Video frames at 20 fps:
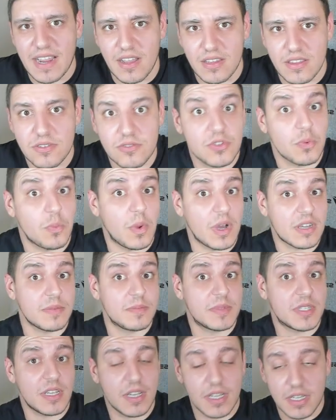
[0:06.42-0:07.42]
back, Hodlers.
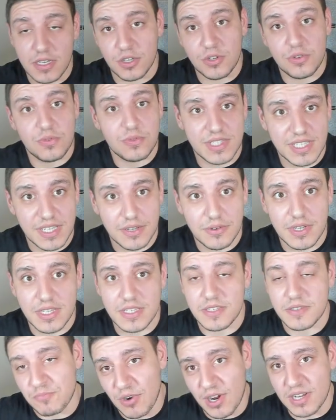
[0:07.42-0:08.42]
Welcome to a new
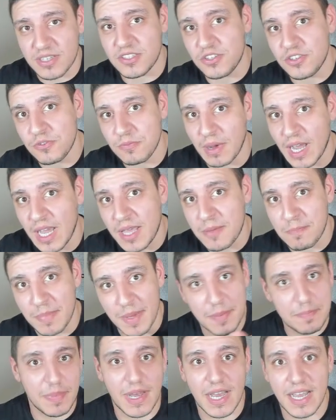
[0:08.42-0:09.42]
series brought to you by
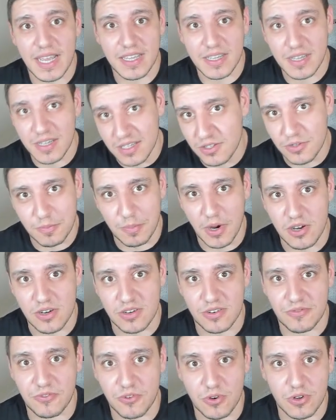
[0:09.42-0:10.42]
BitBuy, a new
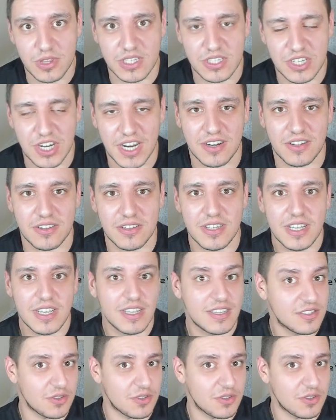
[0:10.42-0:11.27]
partner for the channel.